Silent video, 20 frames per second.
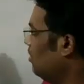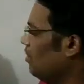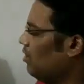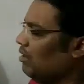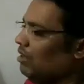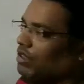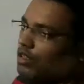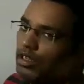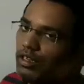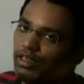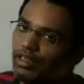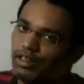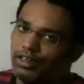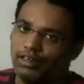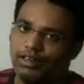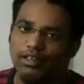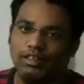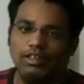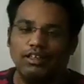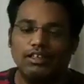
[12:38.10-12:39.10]

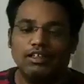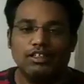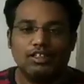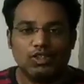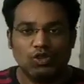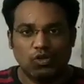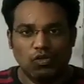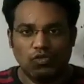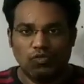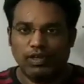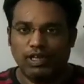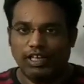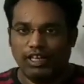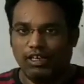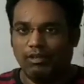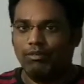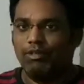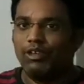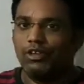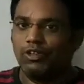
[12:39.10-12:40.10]
Clear? So
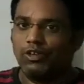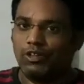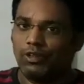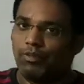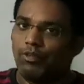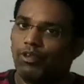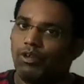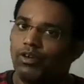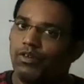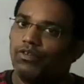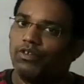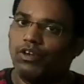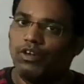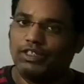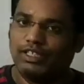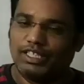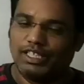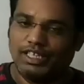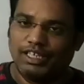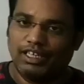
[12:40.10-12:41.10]
variable to the power of
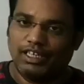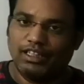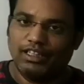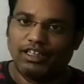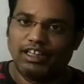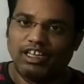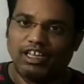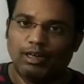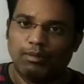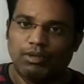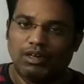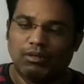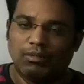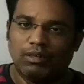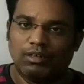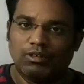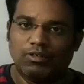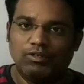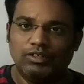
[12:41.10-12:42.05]
constant is again madabeku.